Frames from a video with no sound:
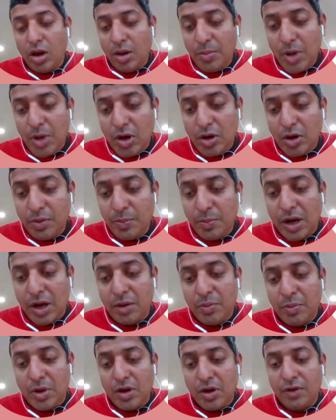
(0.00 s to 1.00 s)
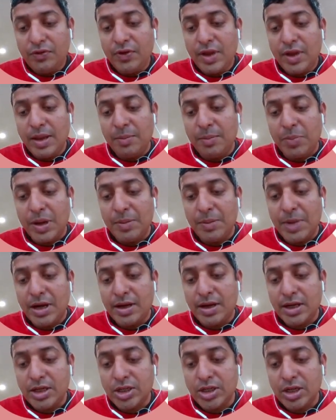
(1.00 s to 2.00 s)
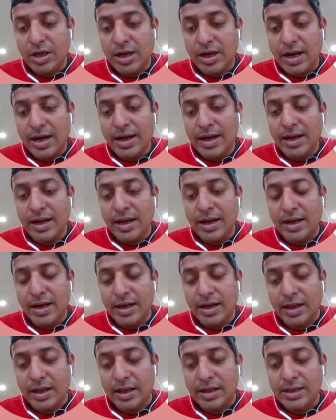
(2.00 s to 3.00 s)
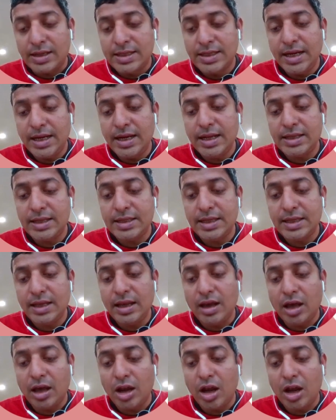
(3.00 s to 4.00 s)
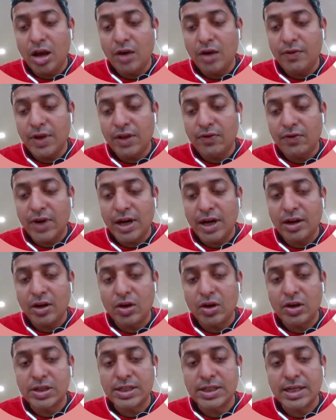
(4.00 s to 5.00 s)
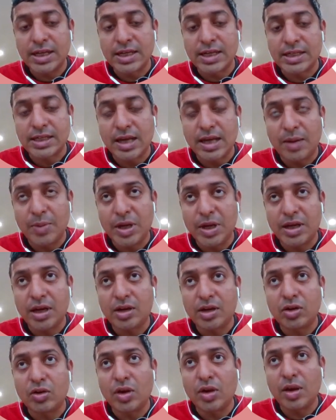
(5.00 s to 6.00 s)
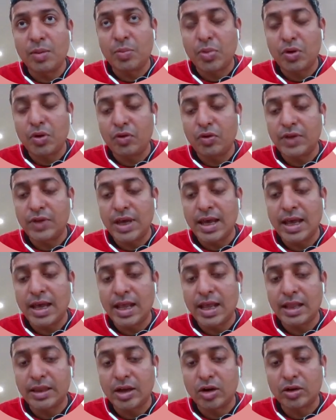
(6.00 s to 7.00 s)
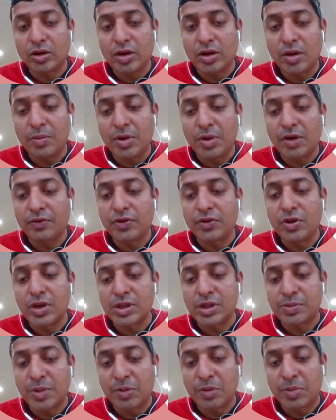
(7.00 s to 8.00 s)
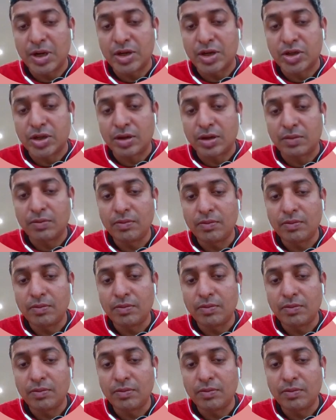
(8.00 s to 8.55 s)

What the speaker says: about MedMorph implementation guide in detail. CDC along with White House is committed to improve the health outcome of US population.